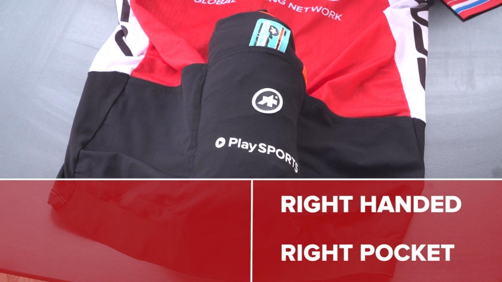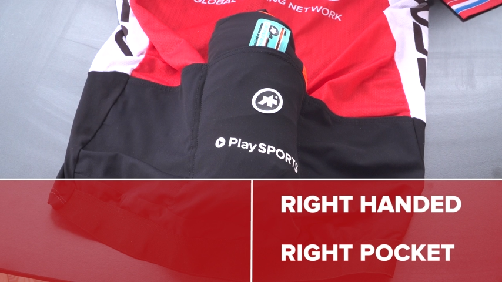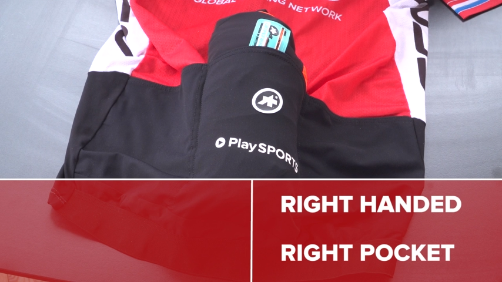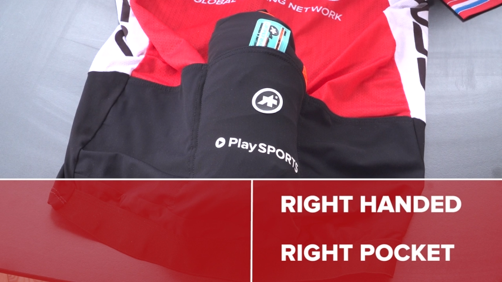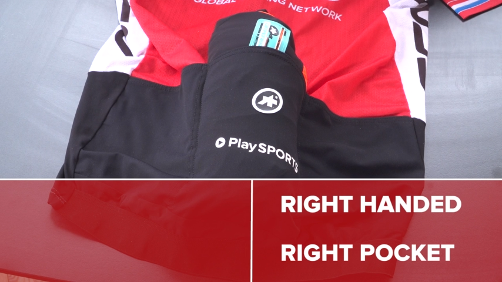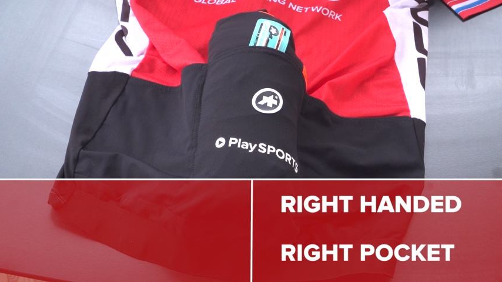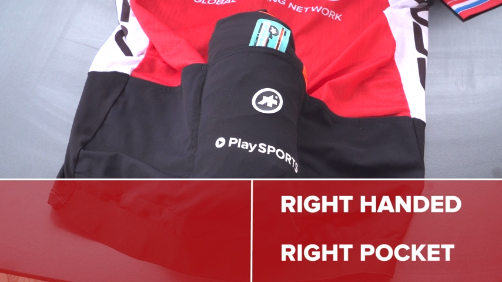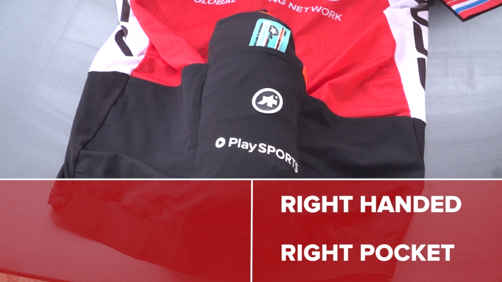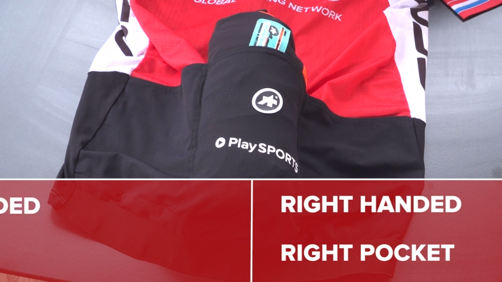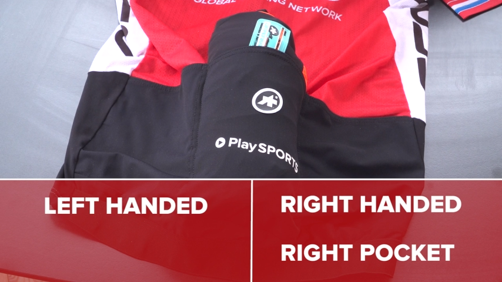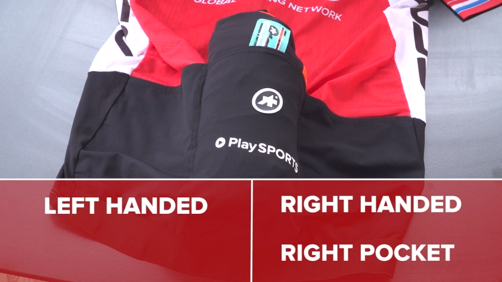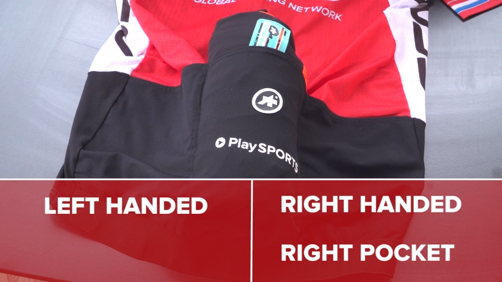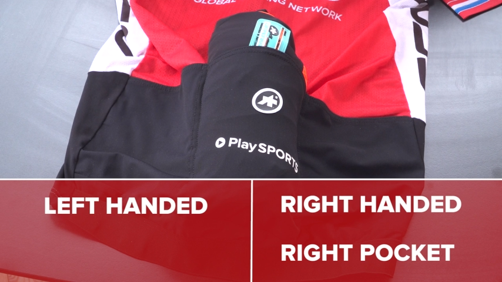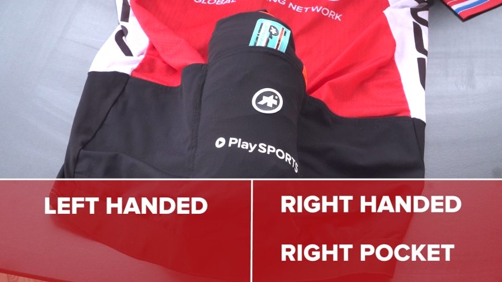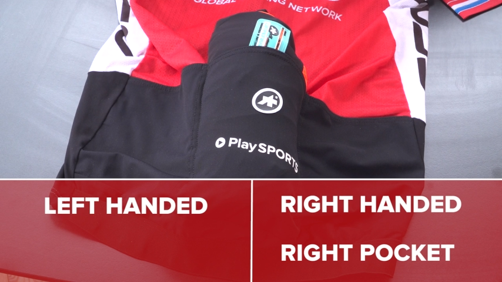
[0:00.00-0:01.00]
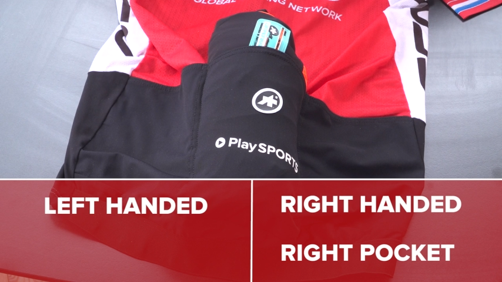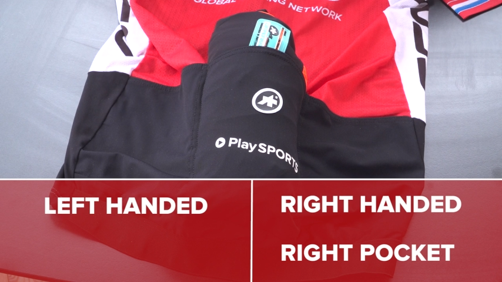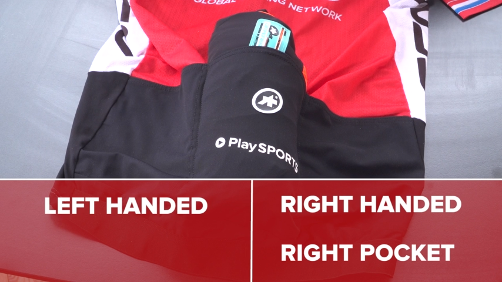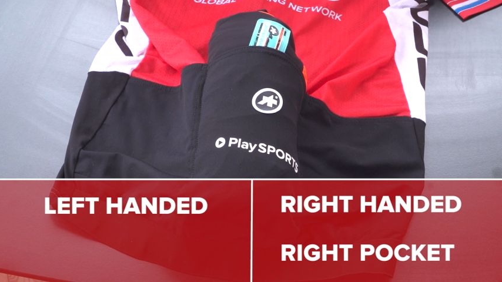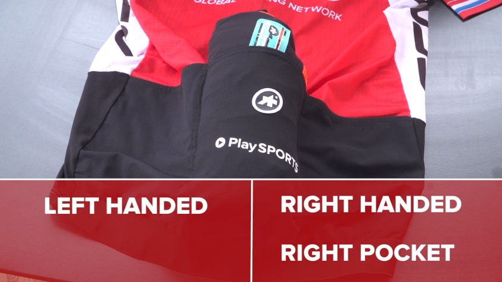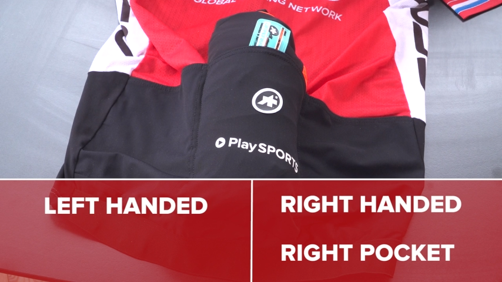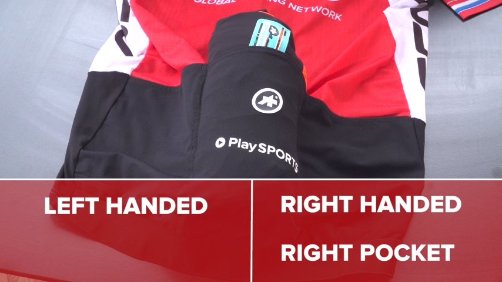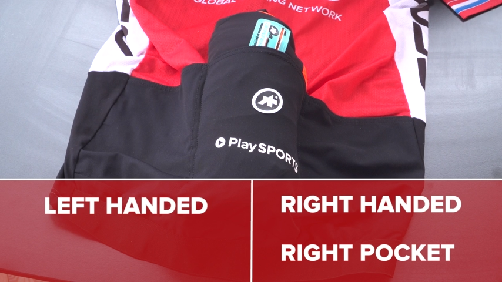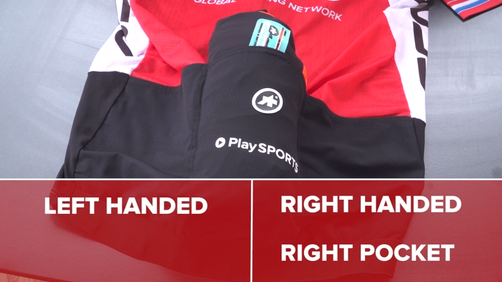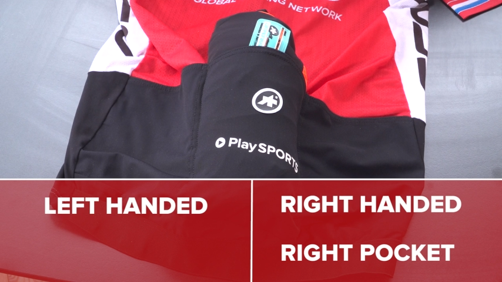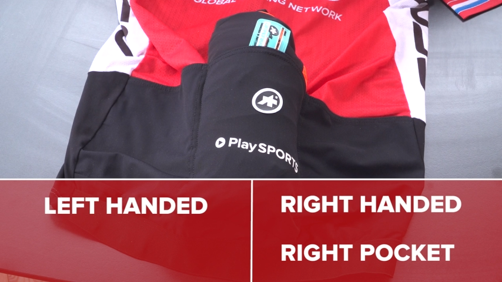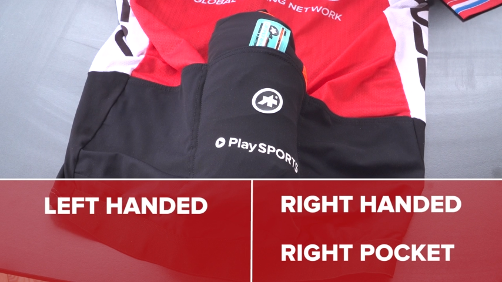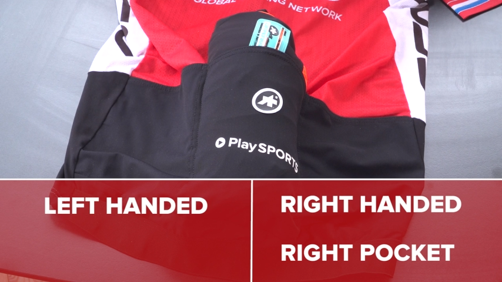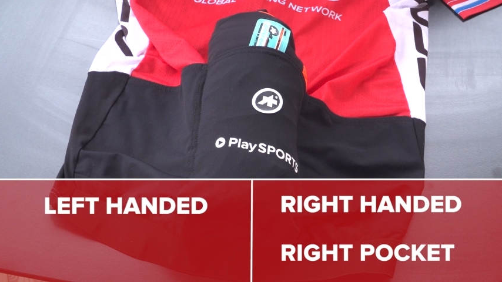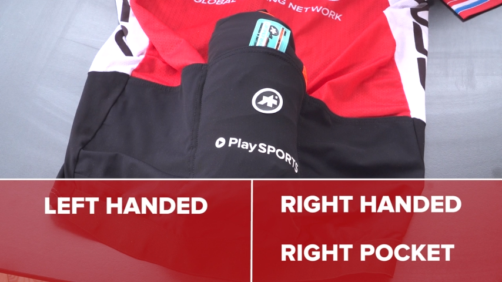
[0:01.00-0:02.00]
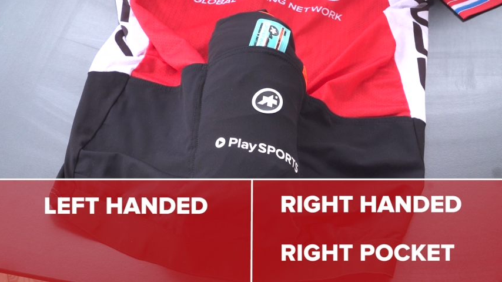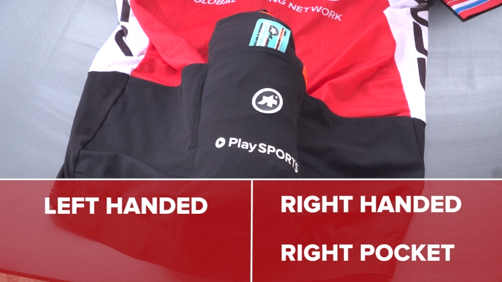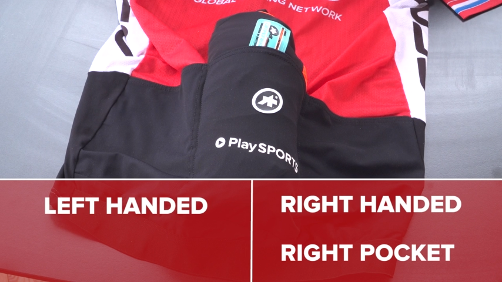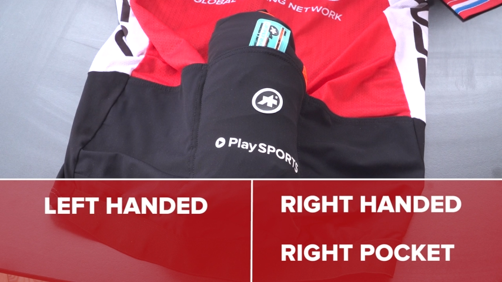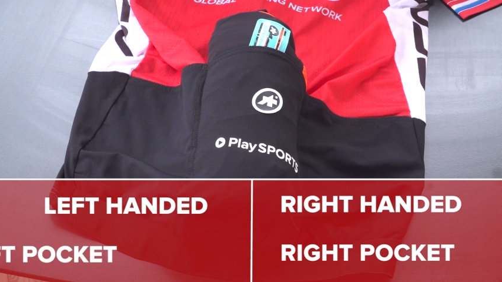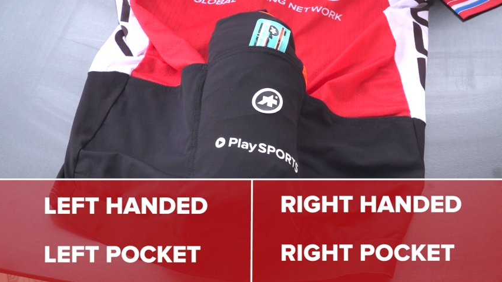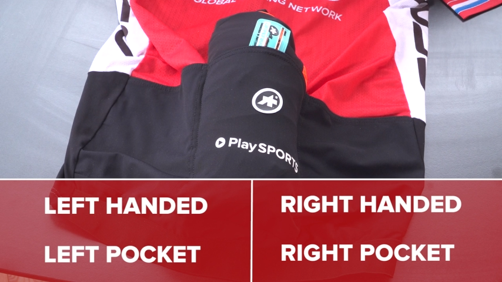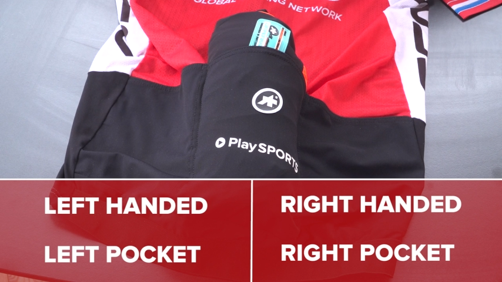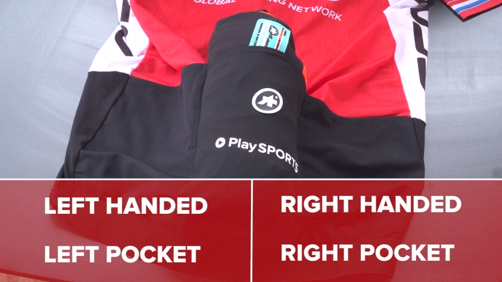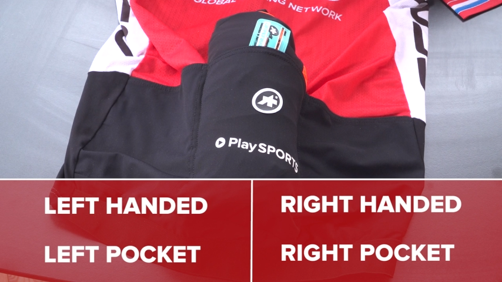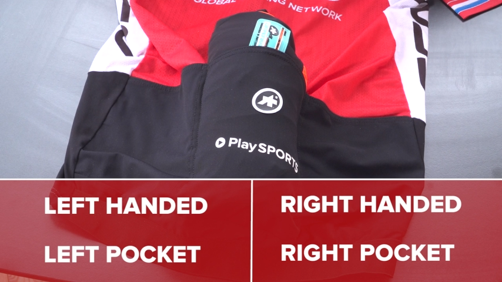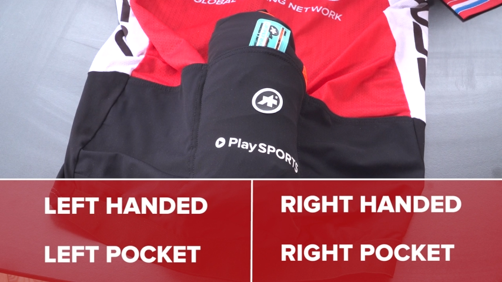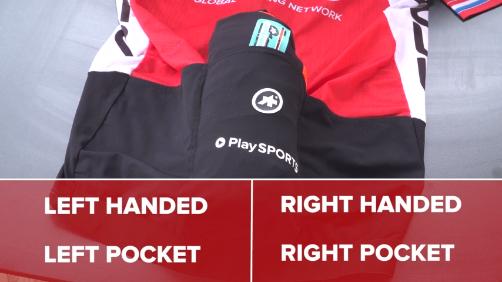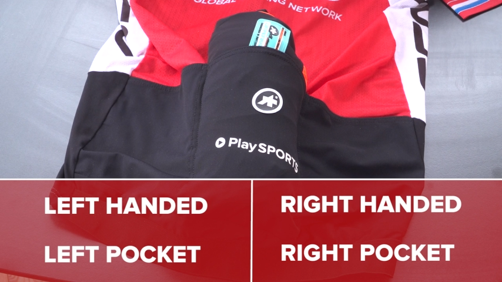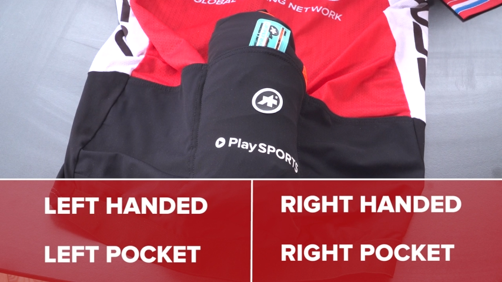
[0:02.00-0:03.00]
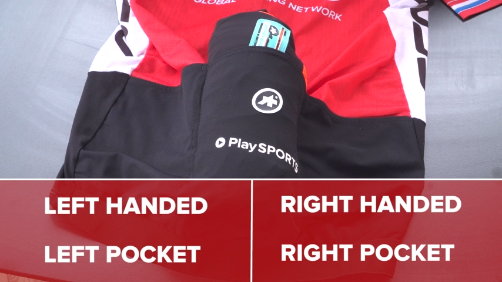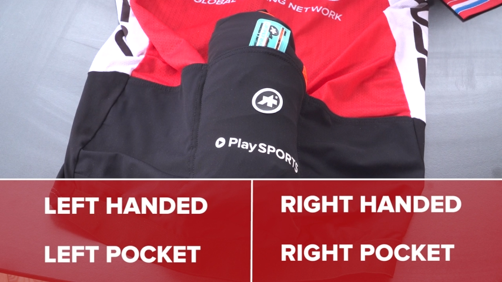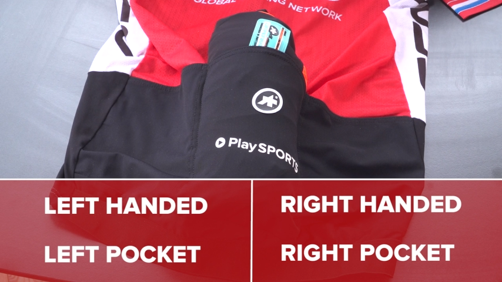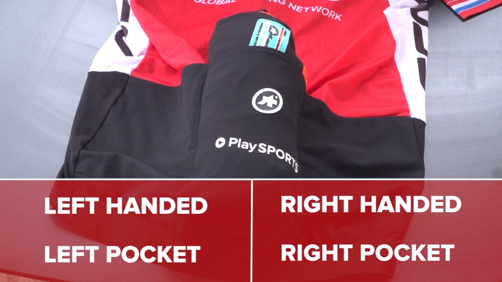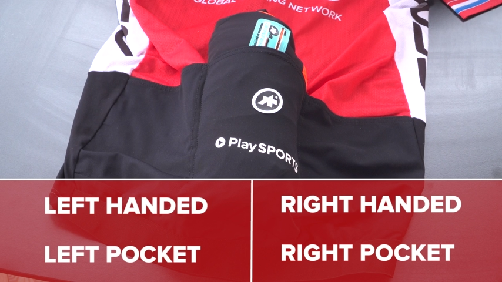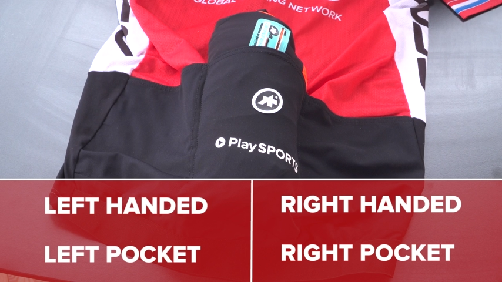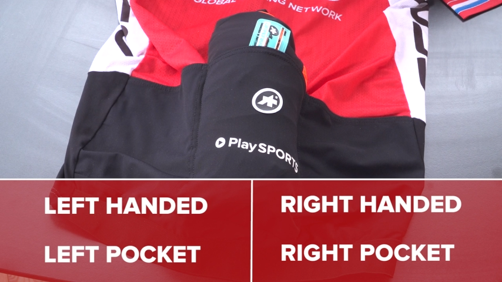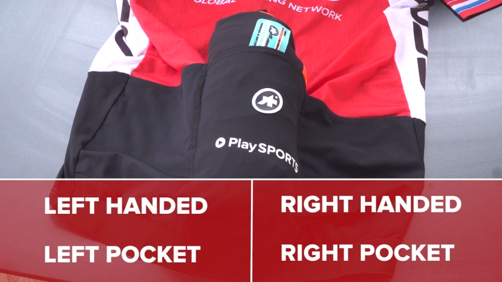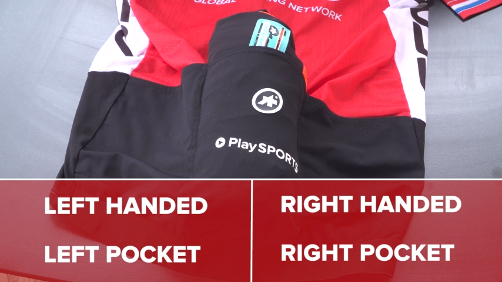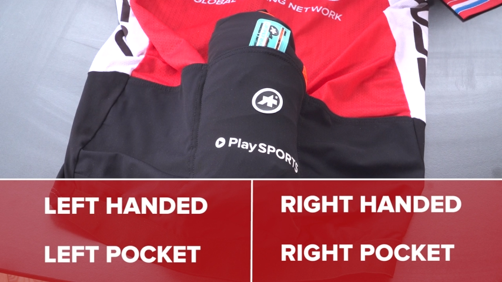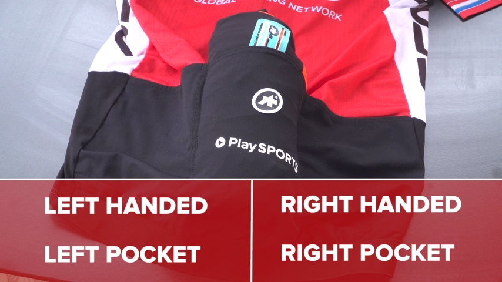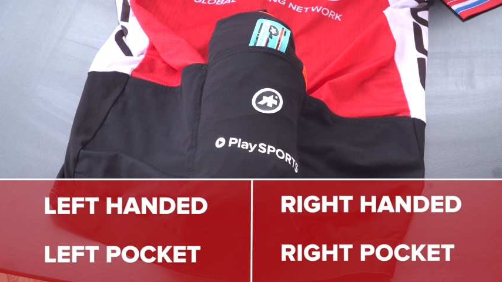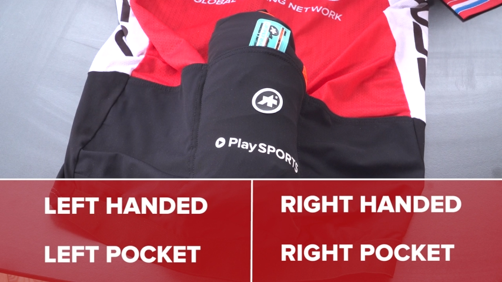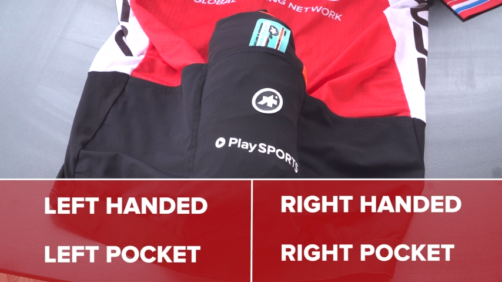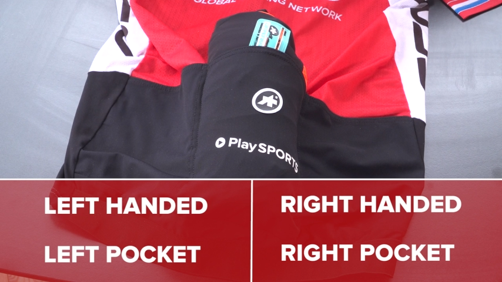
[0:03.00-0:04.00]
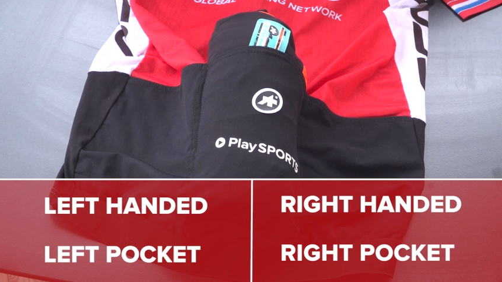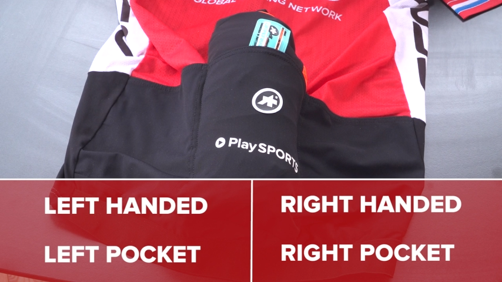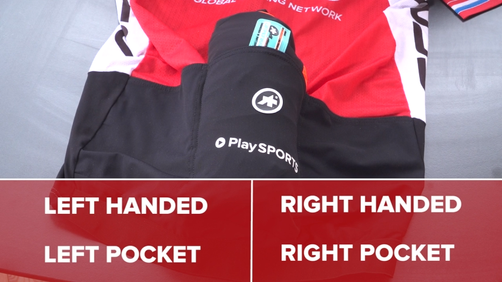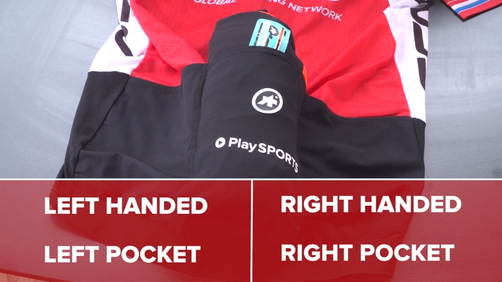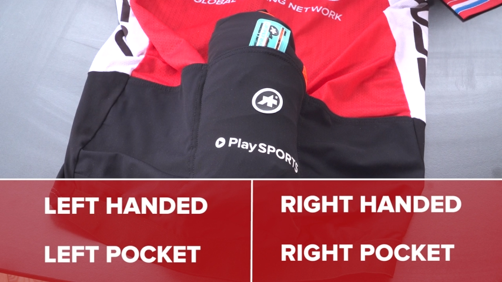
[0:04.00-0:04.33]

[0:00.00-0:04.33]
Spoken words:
Nobody's mouth can be seen.